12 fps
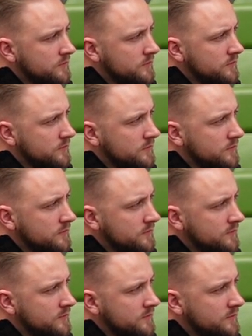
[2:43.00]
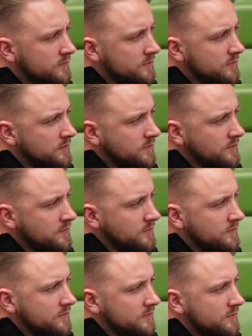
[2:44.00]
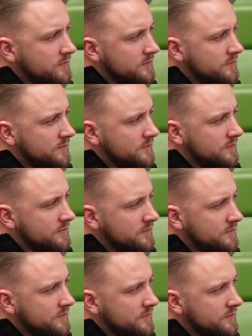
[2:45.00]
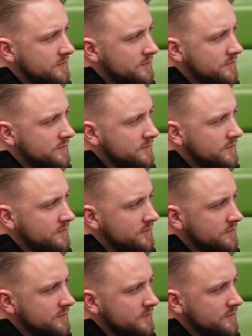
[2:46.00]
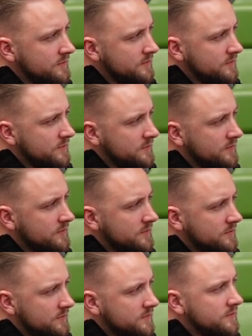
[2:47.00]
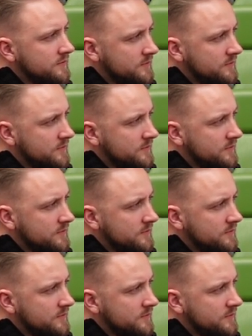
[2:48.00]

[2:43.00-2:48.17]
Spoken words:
(silent)